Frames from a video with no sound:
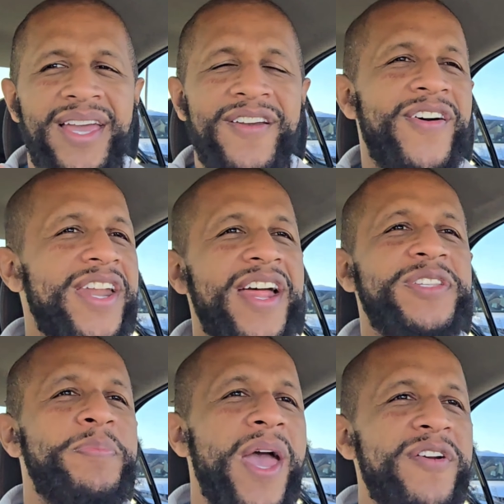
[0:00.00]
If I didn't have
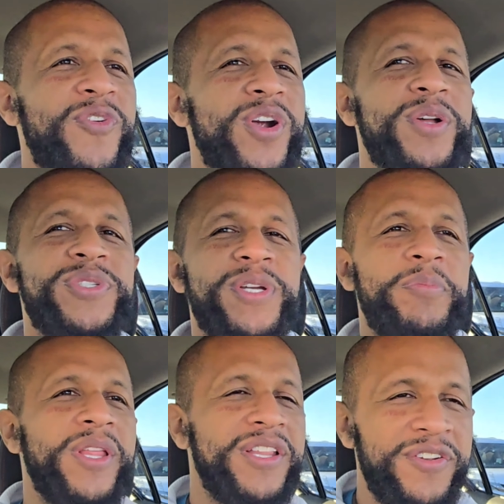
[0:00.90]
to pay for it, it was
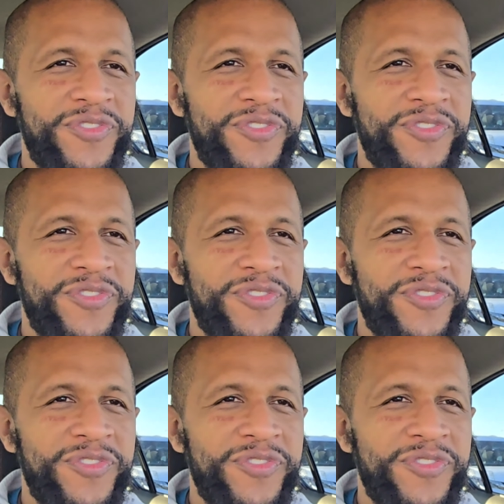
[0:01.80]
completely